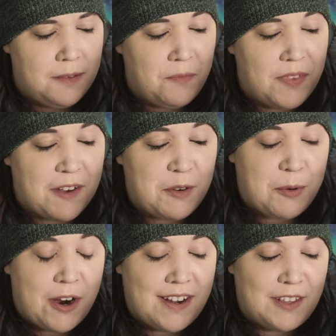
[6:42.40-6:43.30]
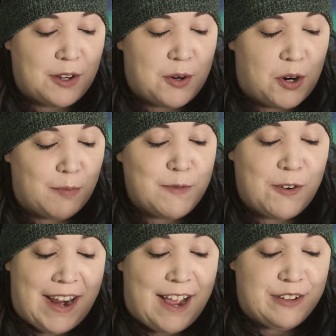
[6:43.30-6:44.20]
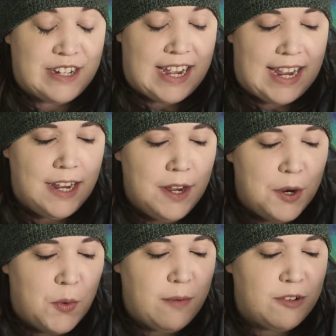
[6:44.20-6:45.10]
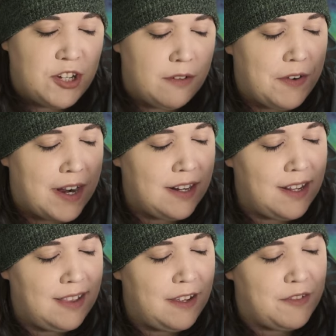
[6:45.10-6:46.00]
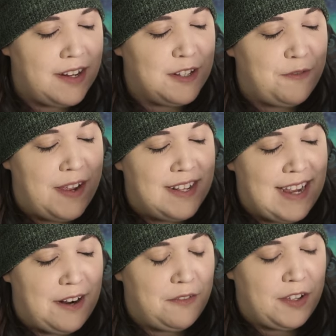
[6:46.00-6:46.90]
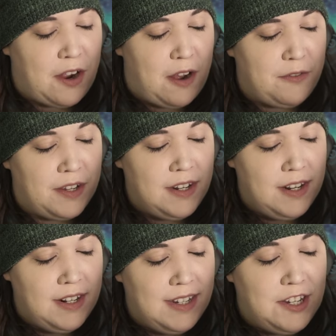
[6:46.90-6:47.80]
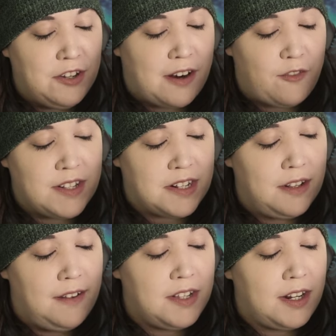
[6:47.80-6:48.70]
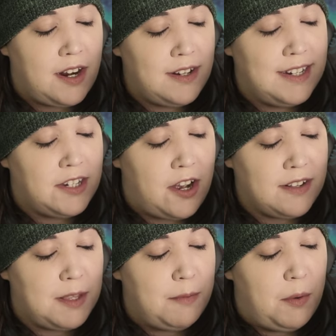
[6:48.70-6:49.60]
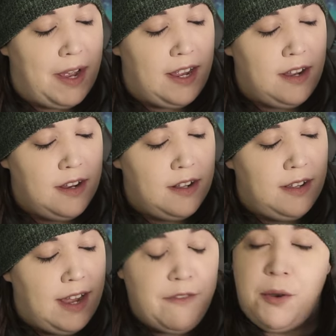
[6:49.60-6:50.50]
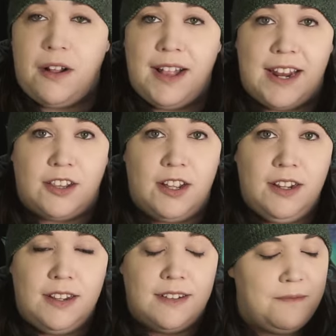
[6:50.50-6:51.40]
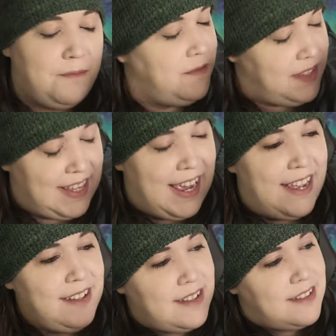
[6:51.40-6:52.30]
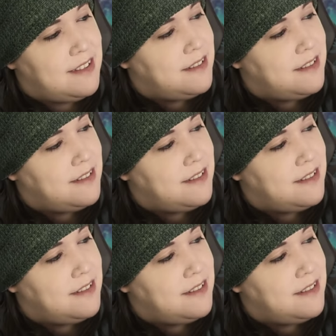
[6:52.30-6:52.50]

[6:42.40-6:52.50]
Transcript: After prodding the corpse for half a day, Wei Wuxian finally lifted his face out of the coffin. He took off his gloves and, and tossed them away. "Have you all had a look?" "Yes."